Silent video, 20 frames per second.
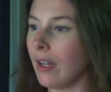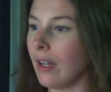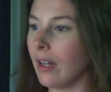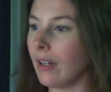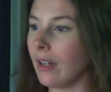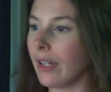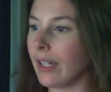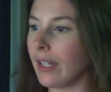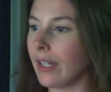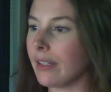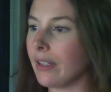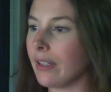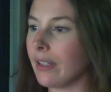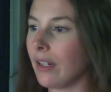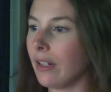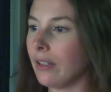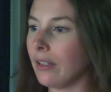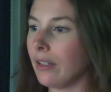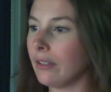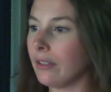Okay,
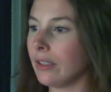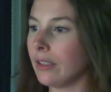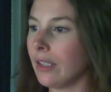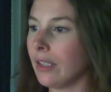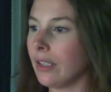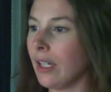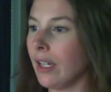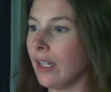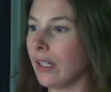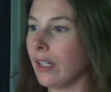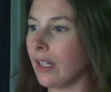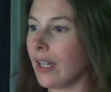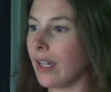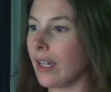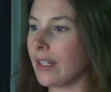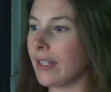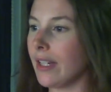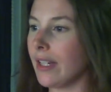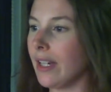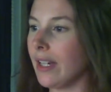so I
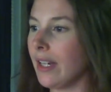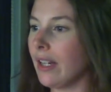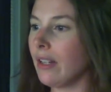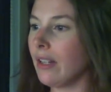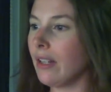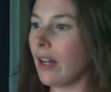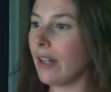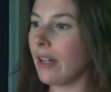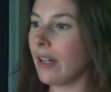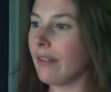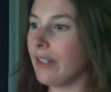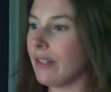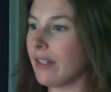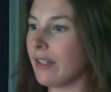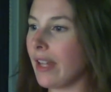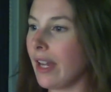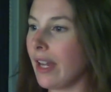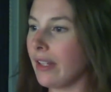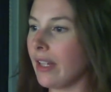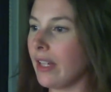see a lot of you
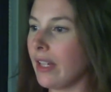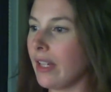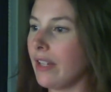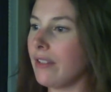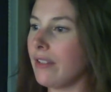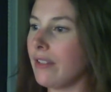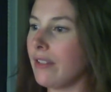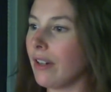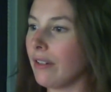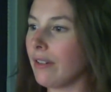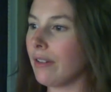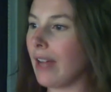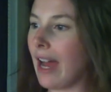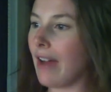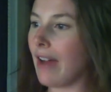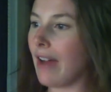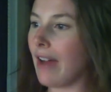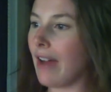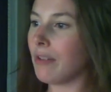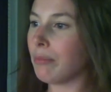saying that you don't
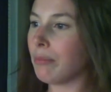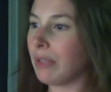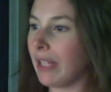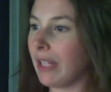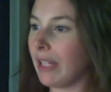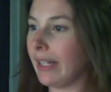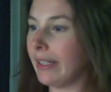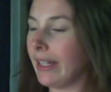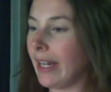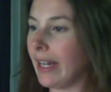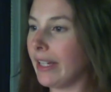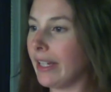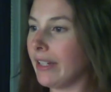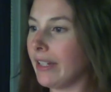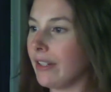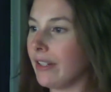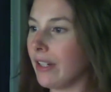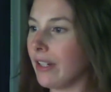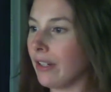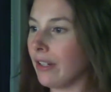have a plan yet.
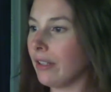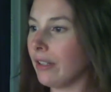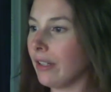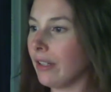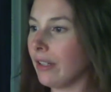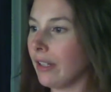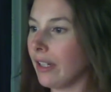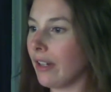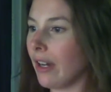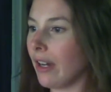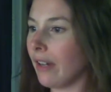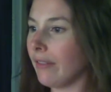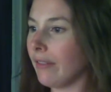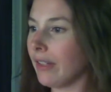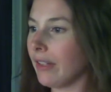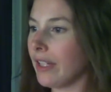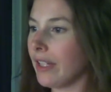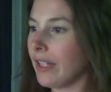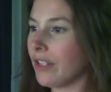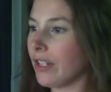You're not
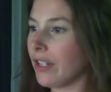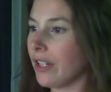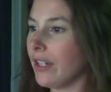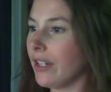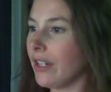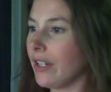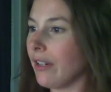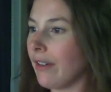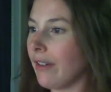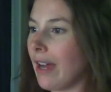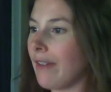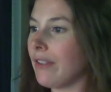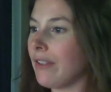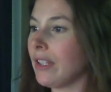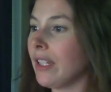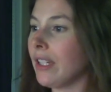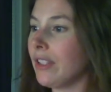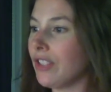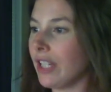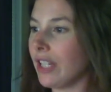really sure. You don't have a
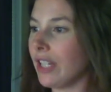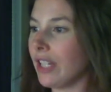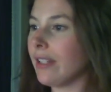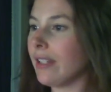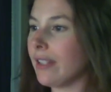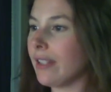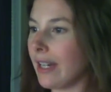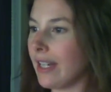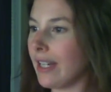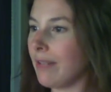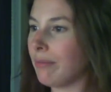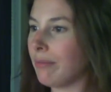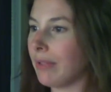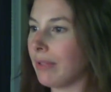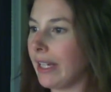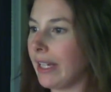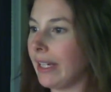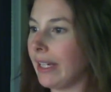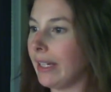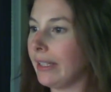legit study
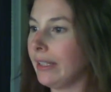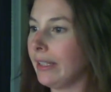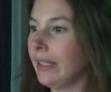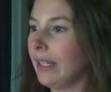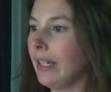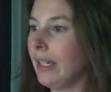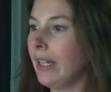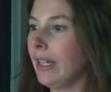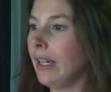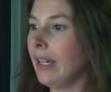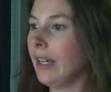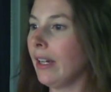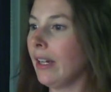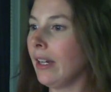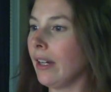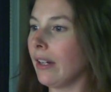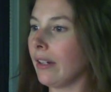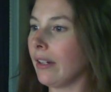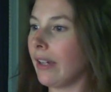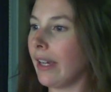plan.
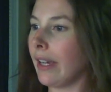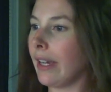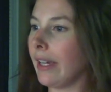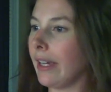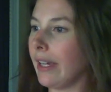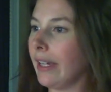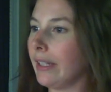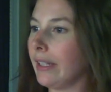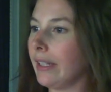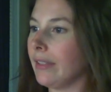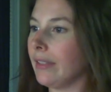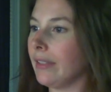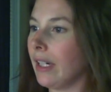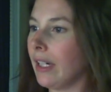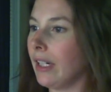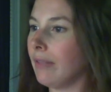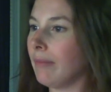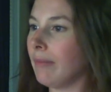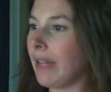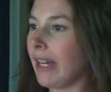Okay,
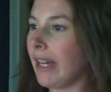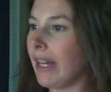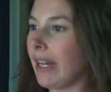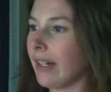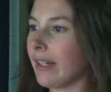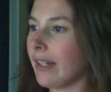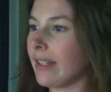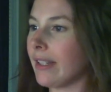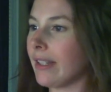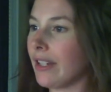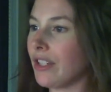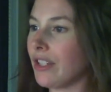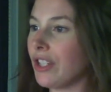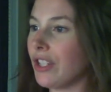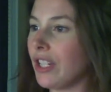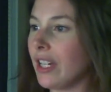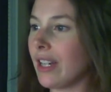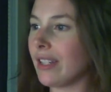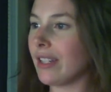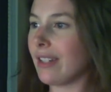Erica says she
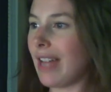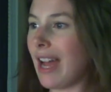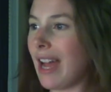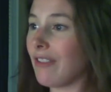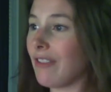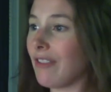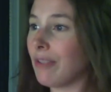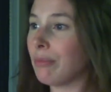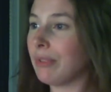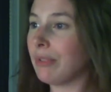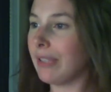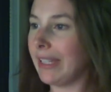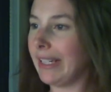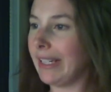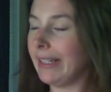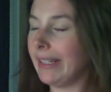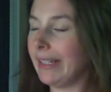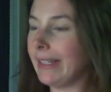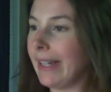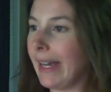doesn't have a
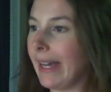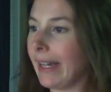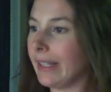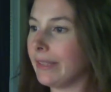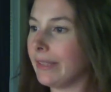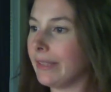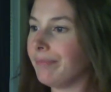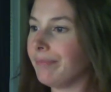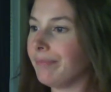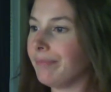plan yet.